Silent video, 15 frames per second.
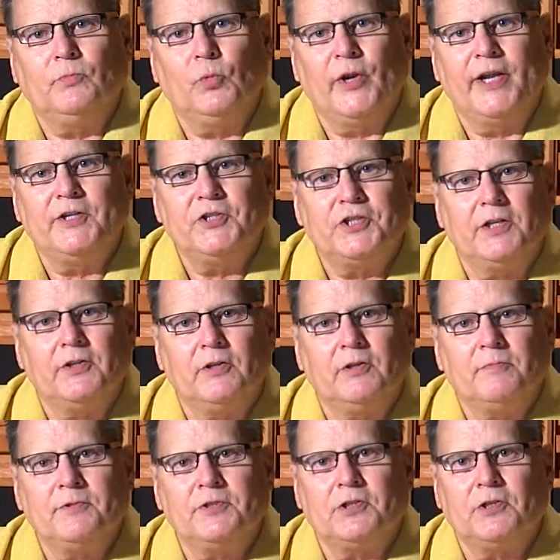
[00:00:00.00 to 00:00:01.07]
rings in
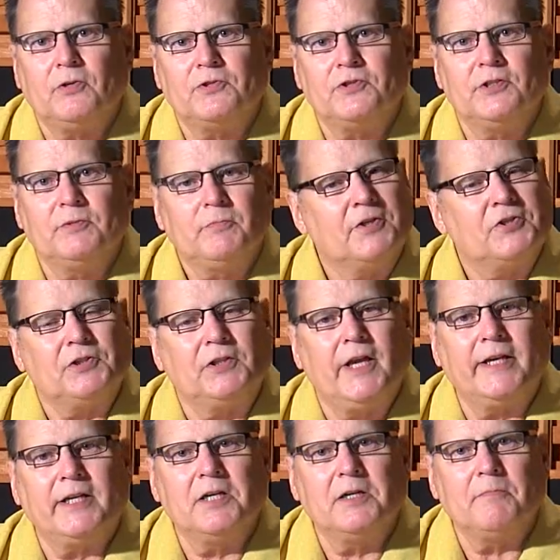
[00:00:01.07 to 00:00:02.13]
them, so she must
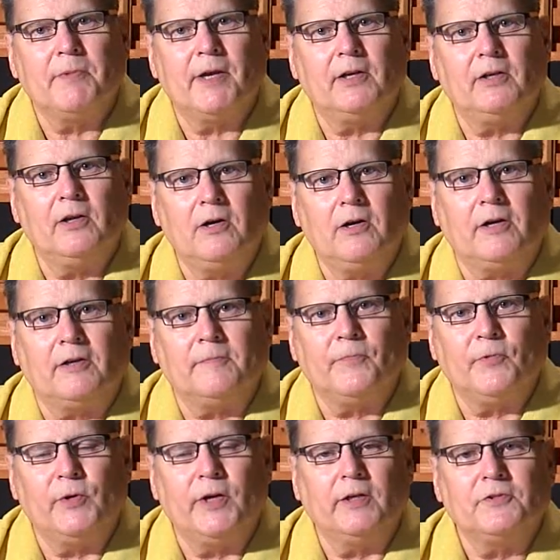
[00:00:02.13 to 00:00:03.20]
like metal art.
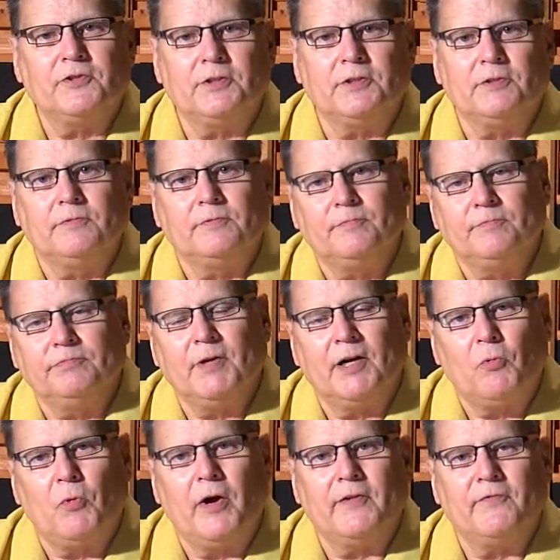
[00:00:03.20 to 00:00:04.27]
Well,
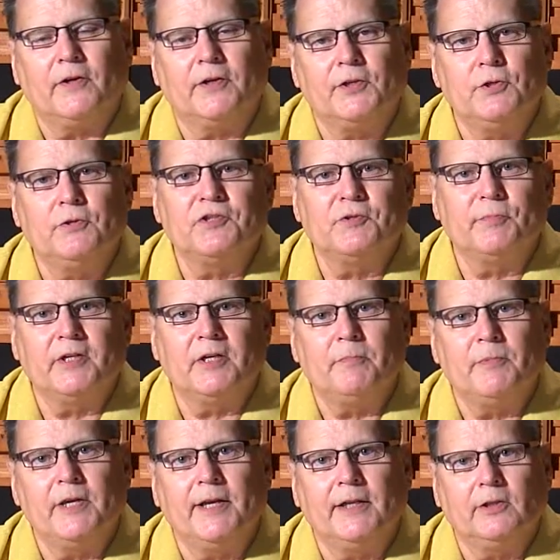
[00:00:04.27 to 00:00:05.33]
my wife accused me
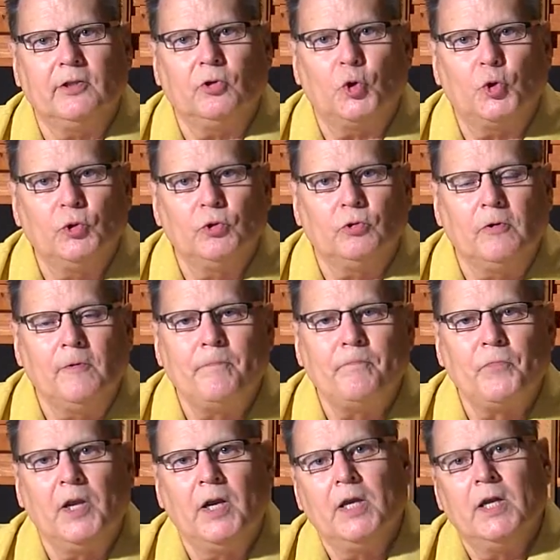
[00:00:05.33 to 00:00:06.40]
of being a little cruel,
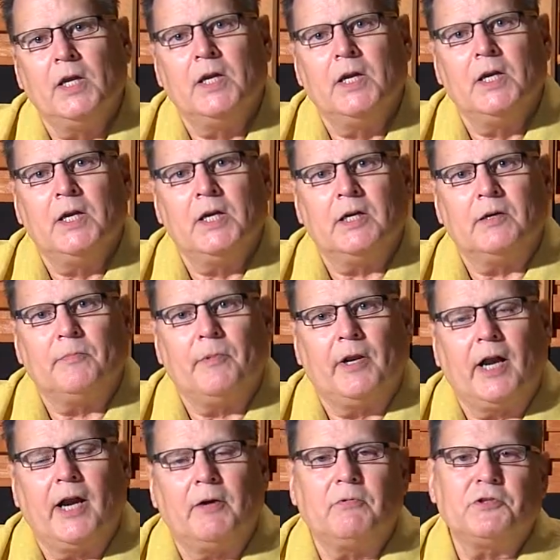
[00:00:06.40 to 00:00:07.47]

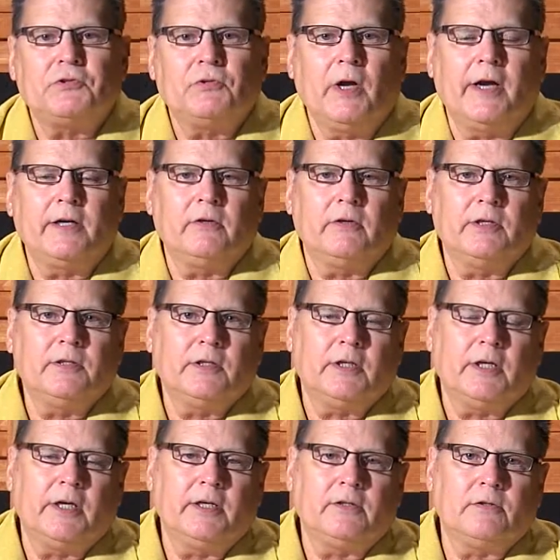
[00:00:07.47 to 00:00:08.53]
but I was trying to
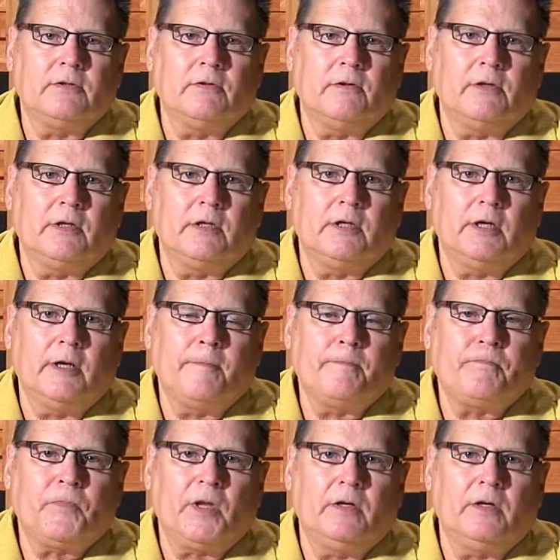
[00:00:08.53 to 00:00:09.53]
indicate to the